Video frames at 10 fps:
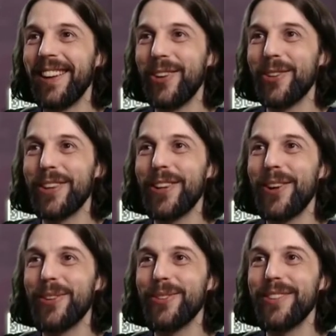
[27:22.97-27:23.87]
You were
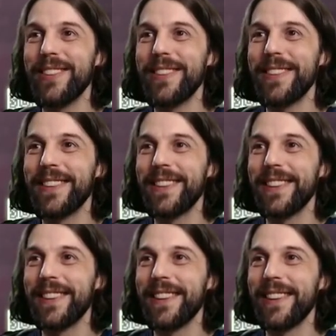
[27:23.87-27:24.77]
close,
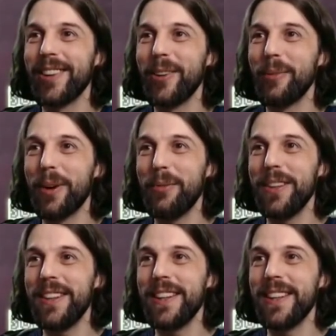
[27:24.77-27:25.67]
but we
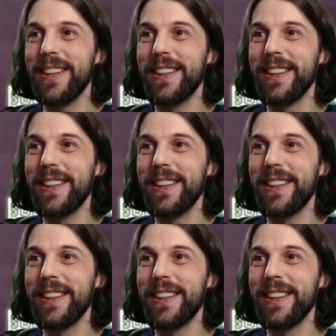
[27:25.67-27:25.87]
did it.